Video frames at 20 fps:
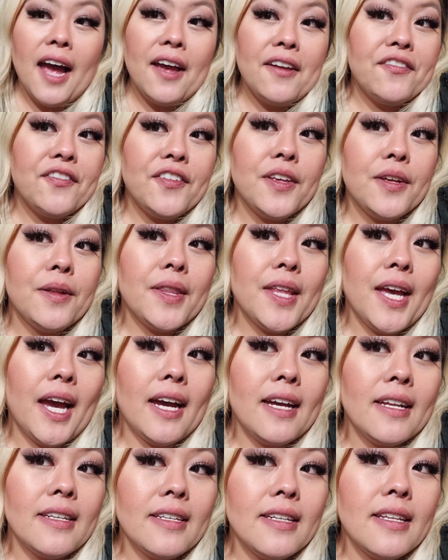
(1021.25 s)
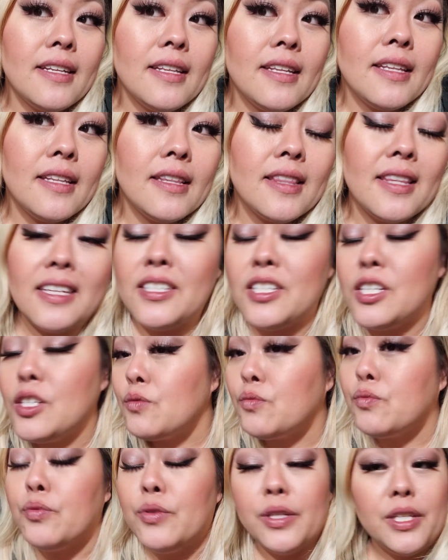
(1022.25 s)
feel that this
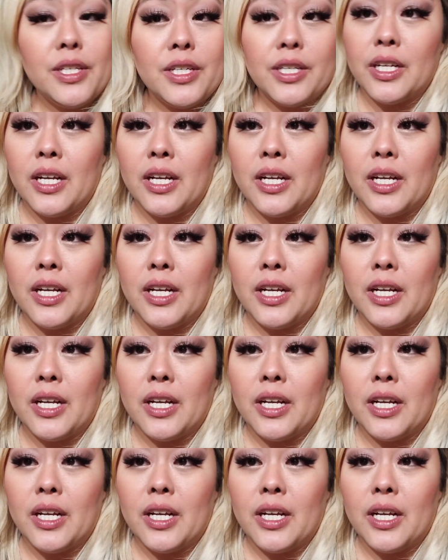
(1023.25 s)
is really good